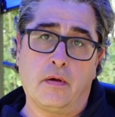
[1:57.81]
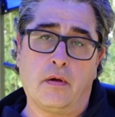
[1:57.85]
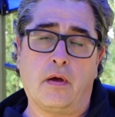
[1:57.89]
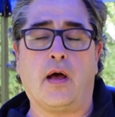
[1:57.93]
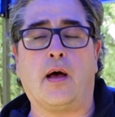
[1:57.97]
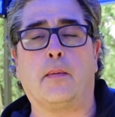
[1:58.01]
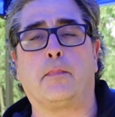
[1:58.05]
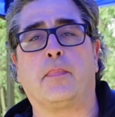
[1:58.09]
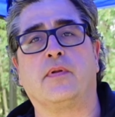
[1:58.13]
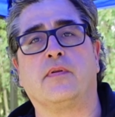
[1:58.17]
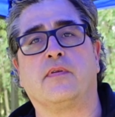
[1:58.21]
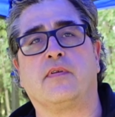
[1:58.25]

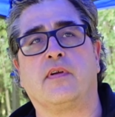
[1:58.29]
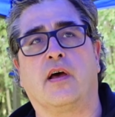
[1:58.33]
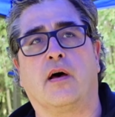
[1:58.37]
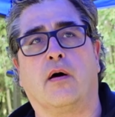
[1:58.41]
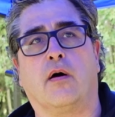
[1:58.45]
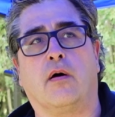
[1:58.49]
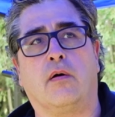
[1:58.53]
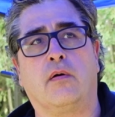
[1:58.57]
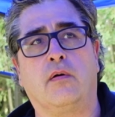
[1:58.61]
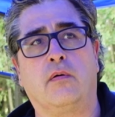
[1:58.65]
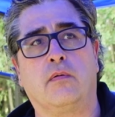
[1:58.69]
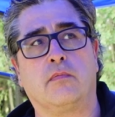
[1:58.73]
up
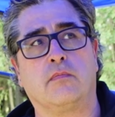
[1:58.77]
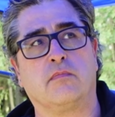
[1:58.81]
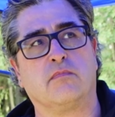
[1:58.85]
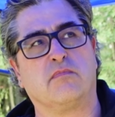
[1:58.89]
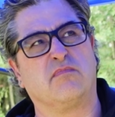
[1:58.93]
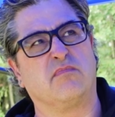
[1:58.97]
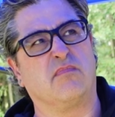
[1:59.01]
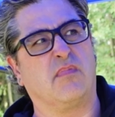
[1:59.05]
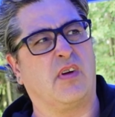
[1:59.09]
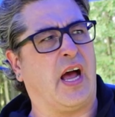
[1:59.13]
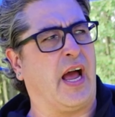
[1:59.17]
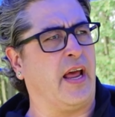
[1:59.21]
until
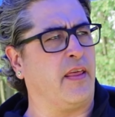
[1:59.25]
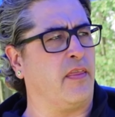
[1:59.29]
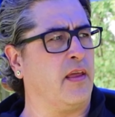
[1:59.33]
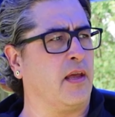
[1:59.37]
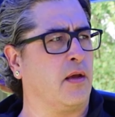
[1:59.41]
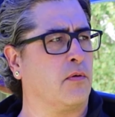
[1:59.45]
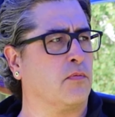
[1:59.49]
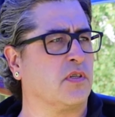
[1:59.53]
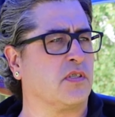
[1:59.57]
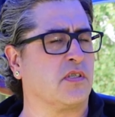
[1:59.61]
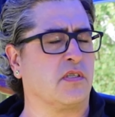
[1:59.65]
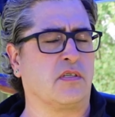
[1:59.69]
I think
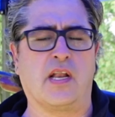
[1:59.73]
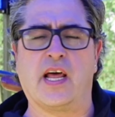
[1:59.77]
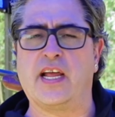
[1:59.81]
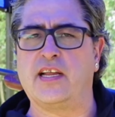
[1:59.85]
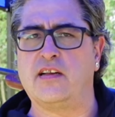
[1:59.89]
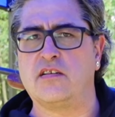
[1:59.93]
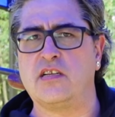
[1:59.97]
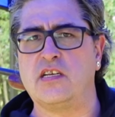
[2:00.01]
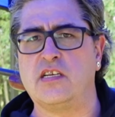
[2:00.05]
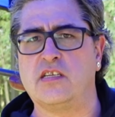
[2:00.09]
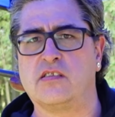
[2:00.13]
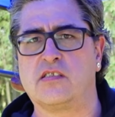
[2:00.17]
it was
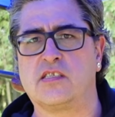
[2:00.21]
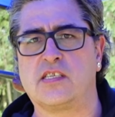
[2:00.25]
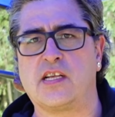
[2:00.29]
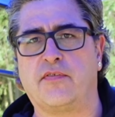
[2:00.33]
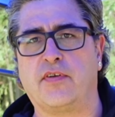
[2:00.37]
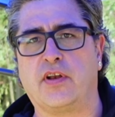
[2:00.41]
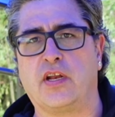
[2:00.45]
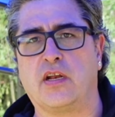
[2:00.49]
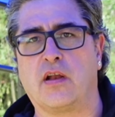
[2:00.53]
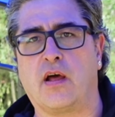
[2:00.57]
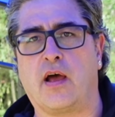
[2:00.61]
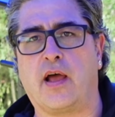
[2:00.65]

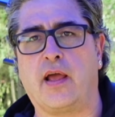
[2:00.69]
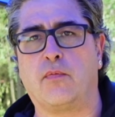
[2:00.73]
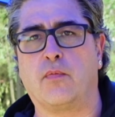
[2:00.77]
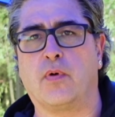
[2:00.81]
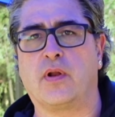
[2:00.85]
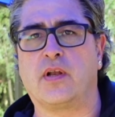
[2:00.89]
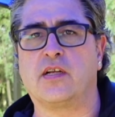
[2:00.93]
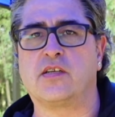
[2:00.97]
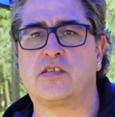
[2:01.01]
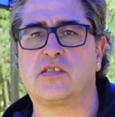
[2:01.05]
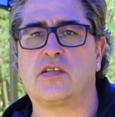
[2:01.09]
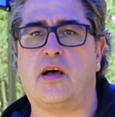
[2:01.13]
1979
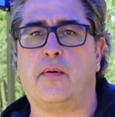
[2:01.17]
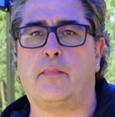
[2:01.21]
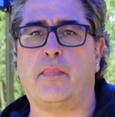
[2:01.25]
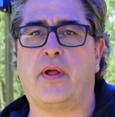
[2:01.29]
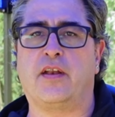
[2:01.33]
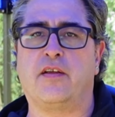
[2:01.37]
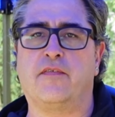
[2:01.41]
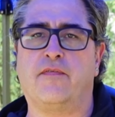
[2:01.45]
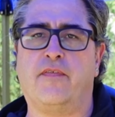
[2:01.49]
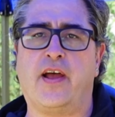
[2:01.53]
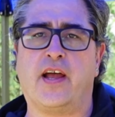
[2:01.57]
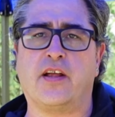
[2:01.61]
when they stopped
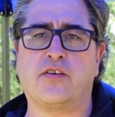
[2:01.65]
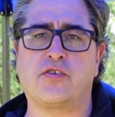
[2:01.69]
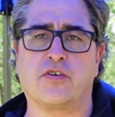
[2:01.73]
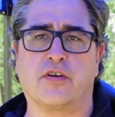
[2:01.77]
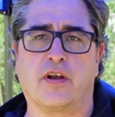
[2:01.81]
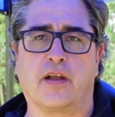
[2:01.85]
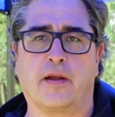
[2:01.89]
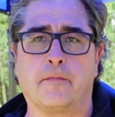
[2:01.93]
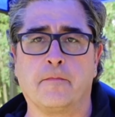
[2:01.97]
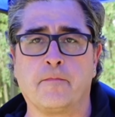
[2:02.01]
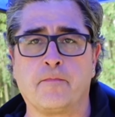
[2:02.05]
manufacturing.